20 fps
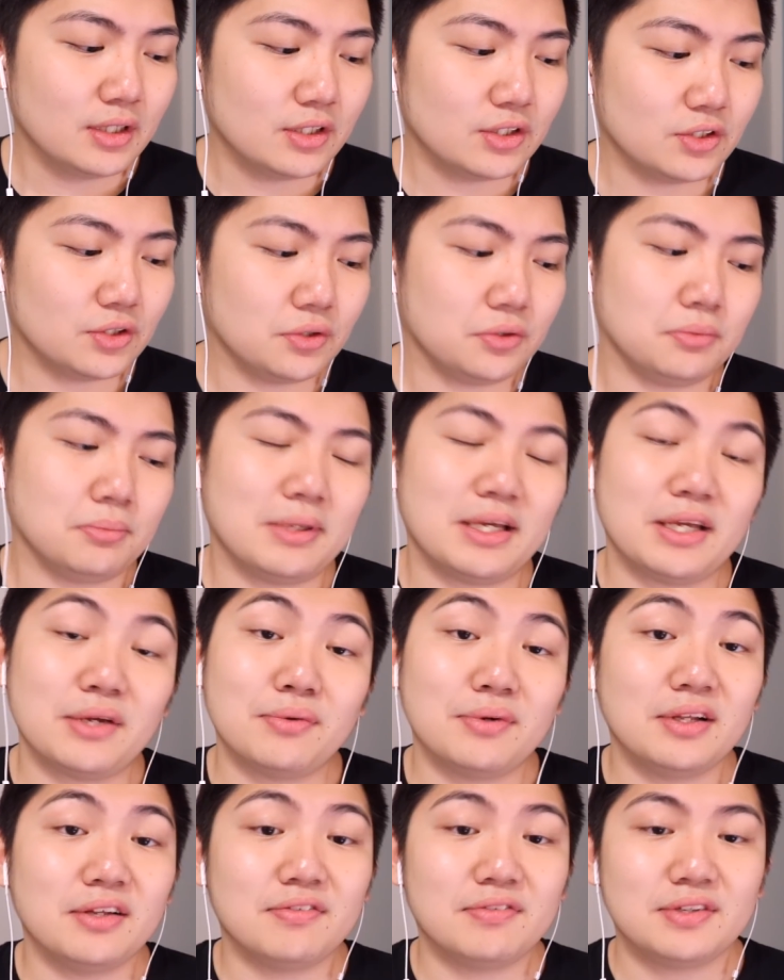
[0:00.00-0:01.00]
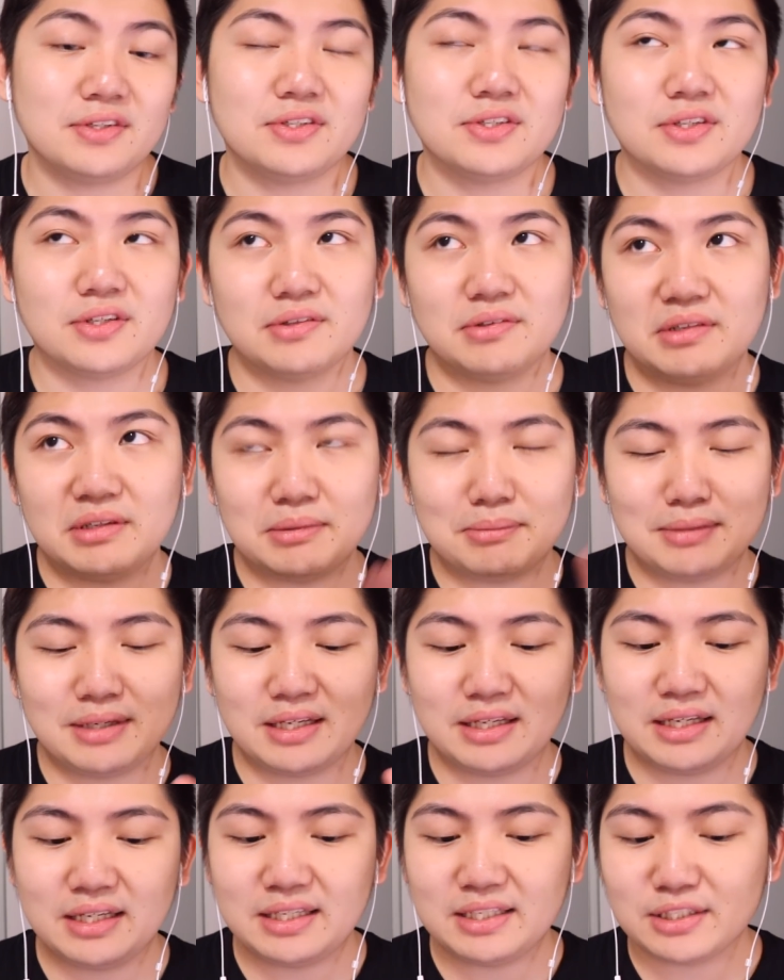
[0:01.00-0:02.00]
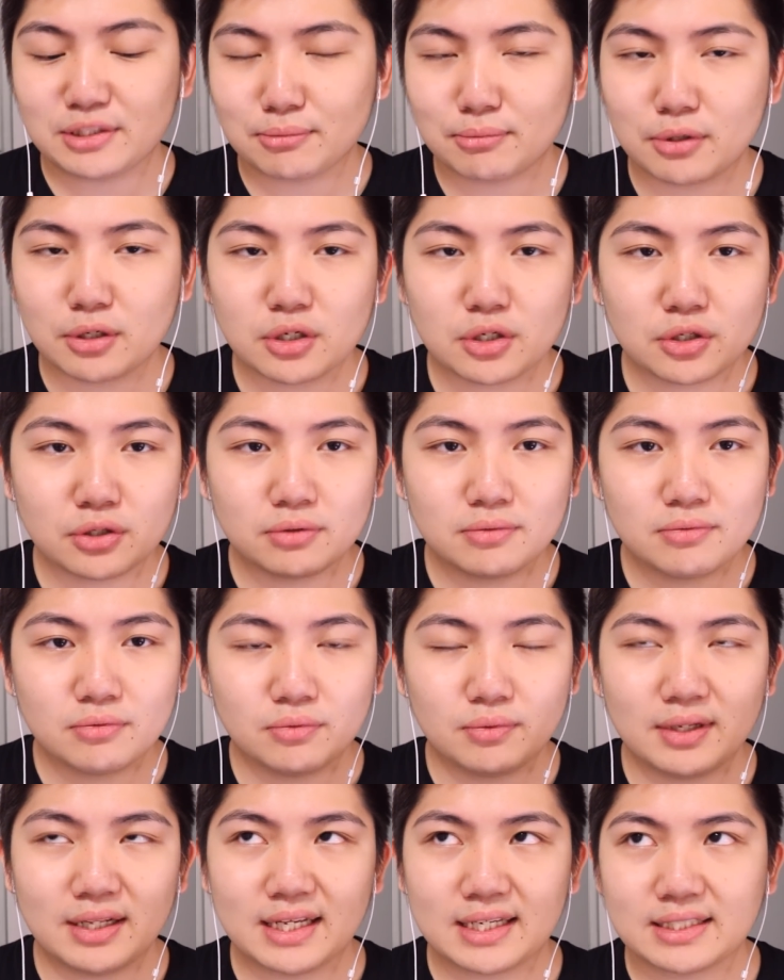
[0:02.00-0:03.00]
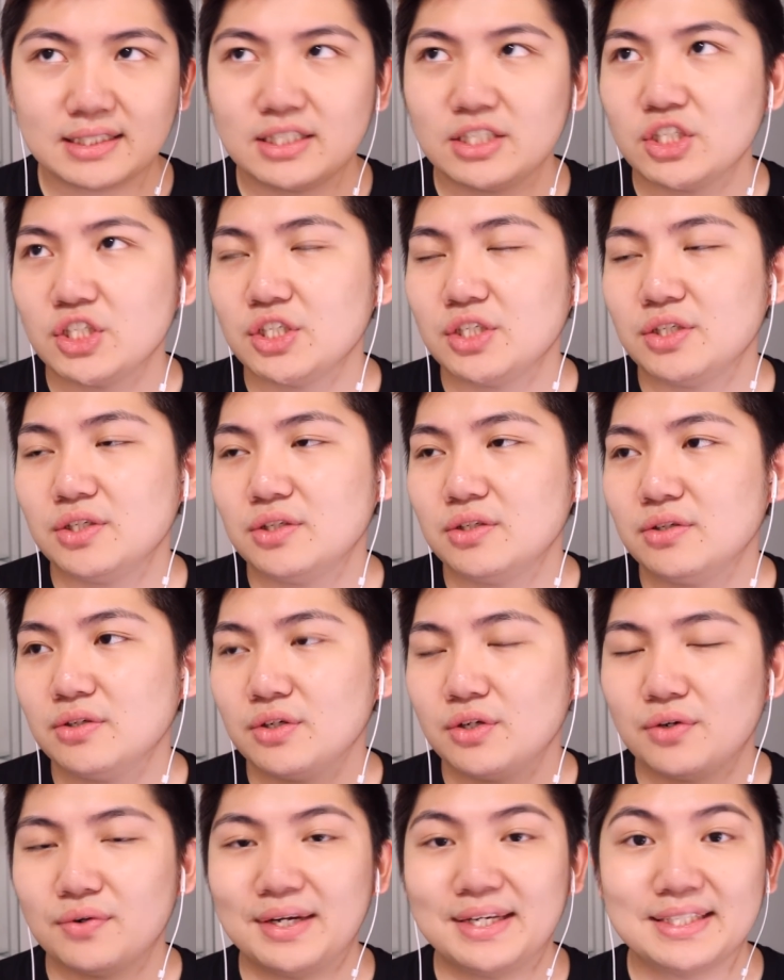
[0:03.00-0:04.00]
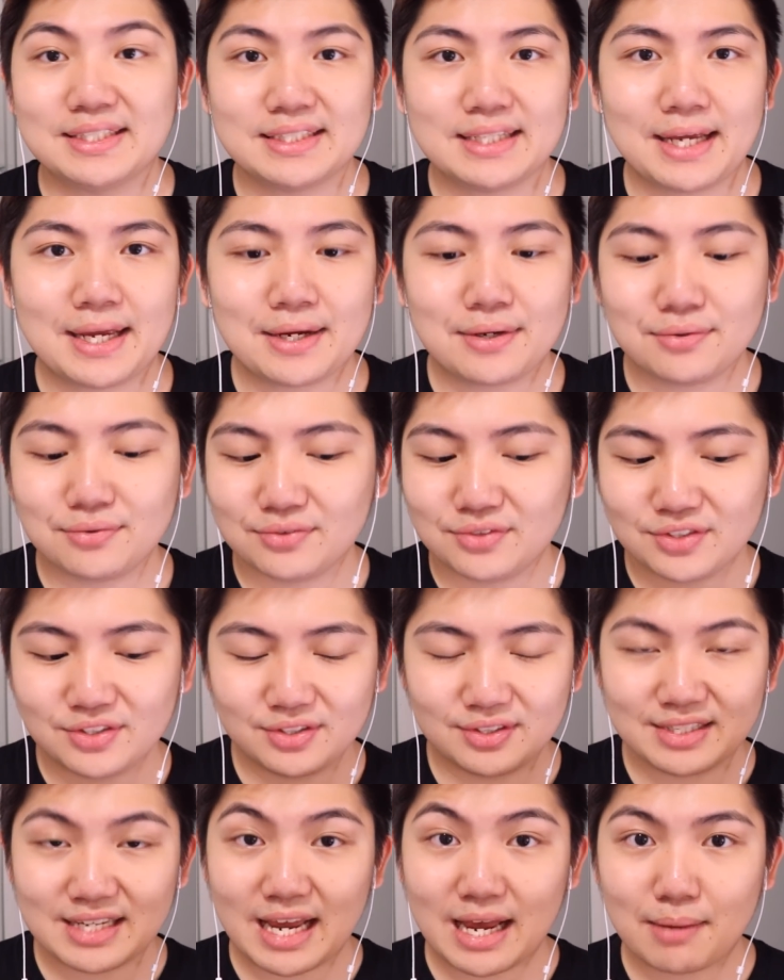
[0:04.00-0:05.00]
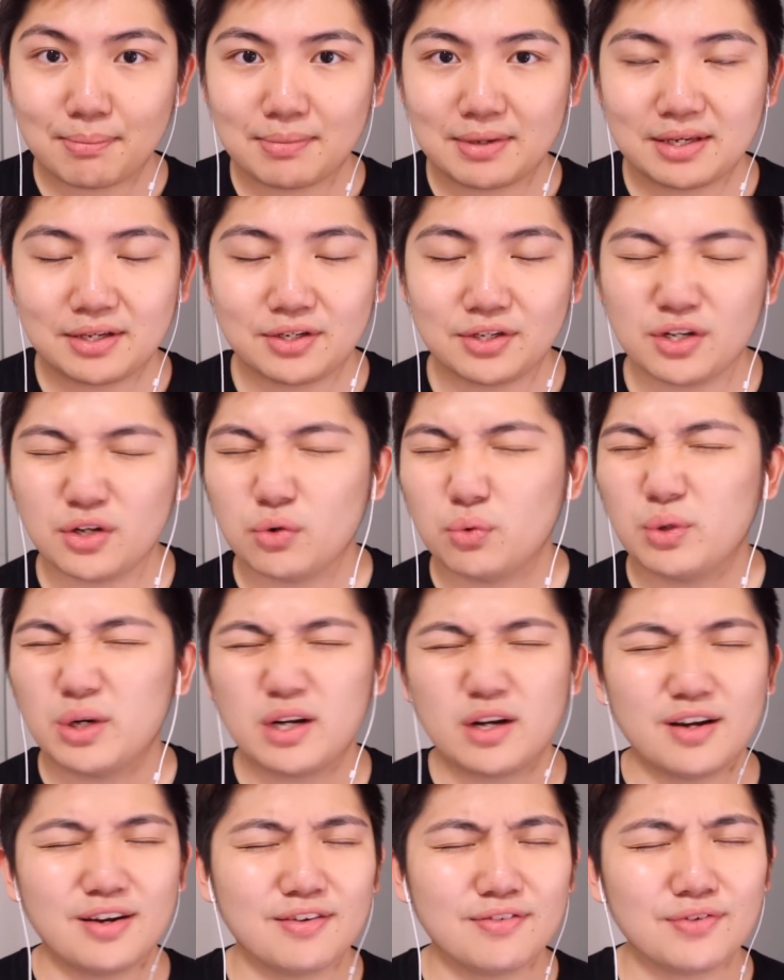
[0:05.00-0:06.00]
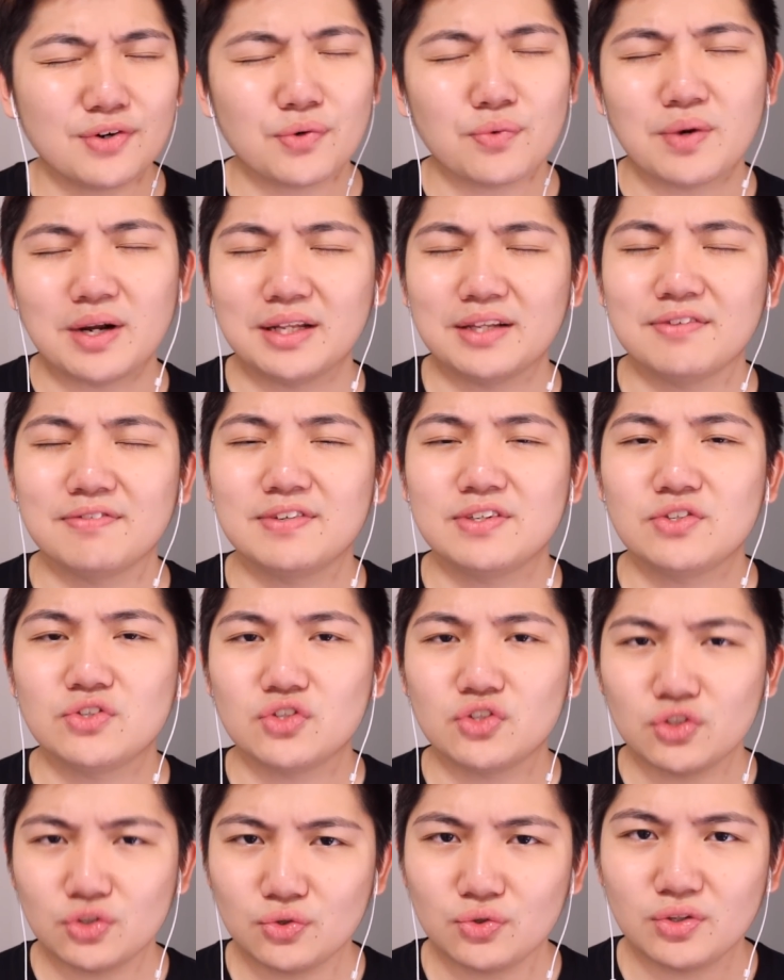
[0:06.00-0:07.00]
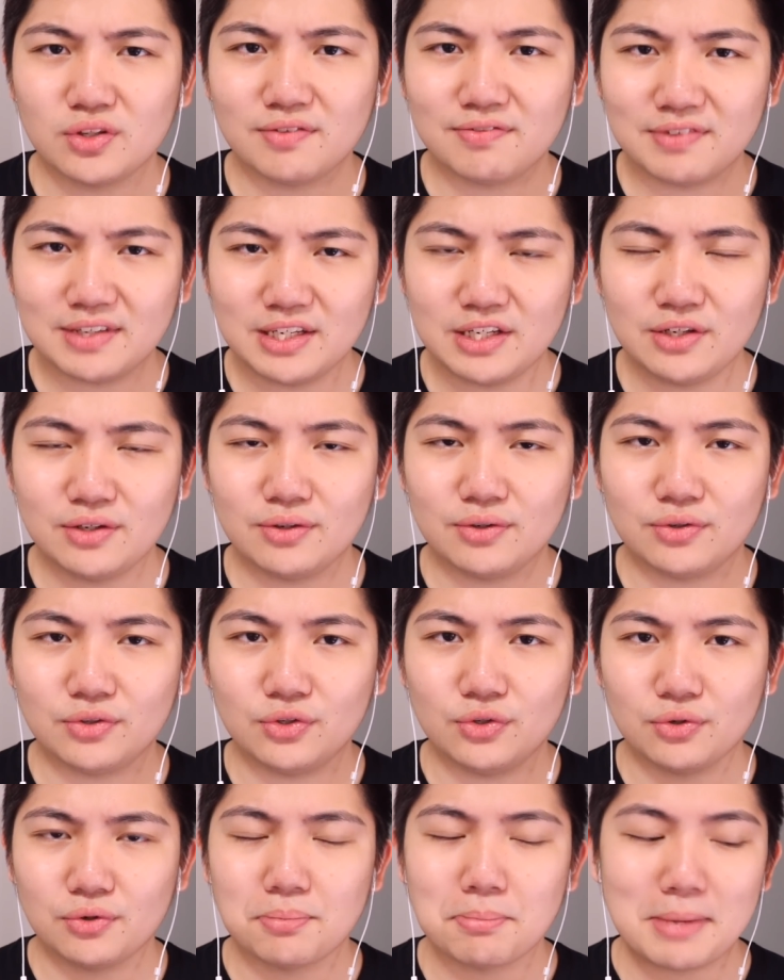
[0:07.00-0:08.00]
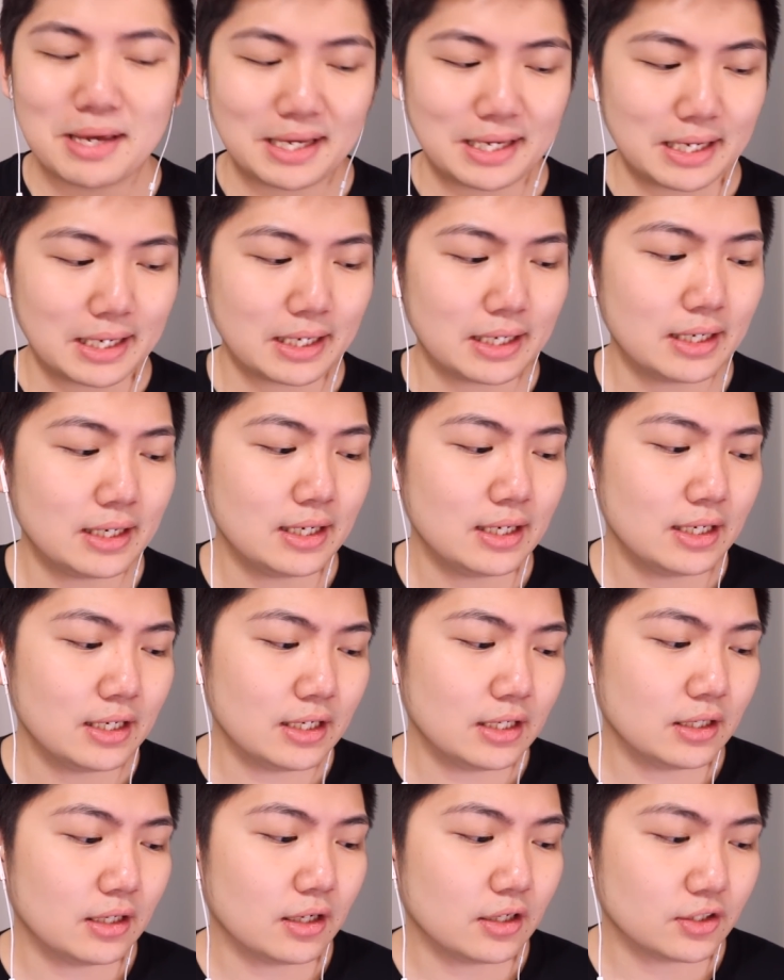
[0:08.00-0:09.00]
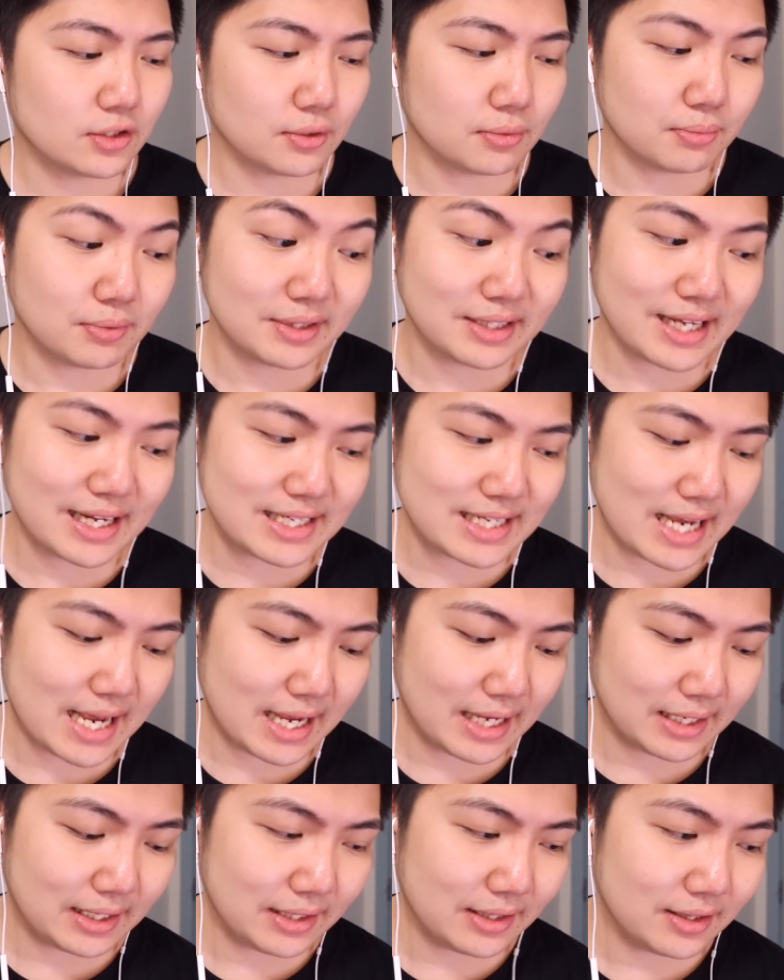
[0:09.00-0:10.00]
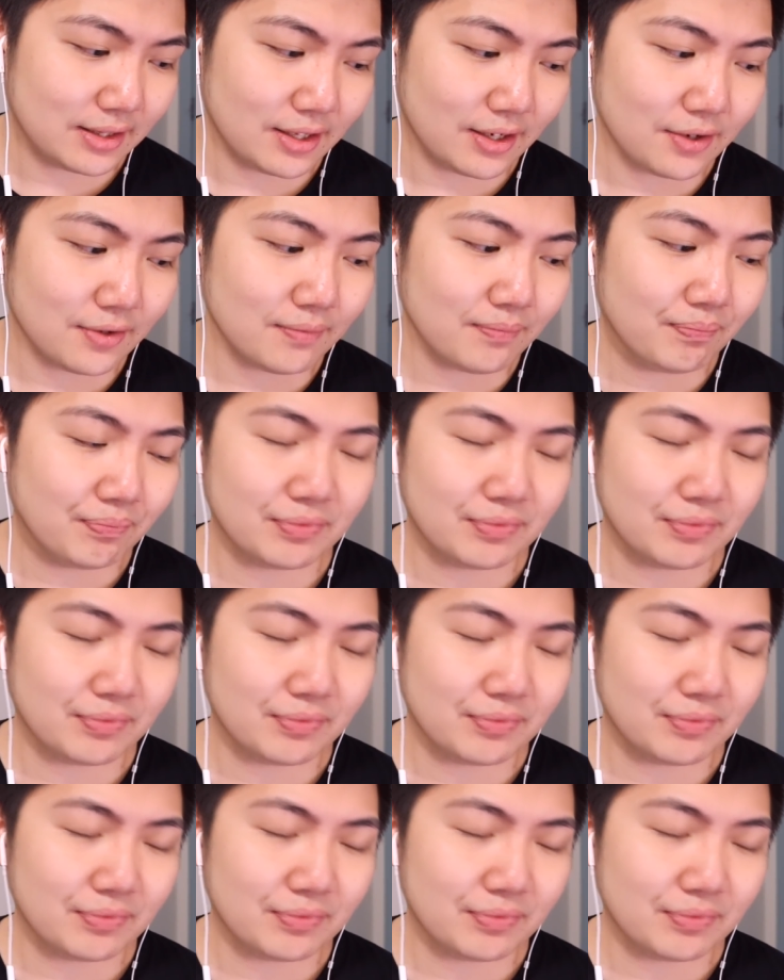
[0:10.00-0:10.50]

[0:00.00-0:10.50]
So make it relevant, make it ASMR, relaxation, great sounds, tapping, you know, whatever relevant to the video you're making. So put that tag in there.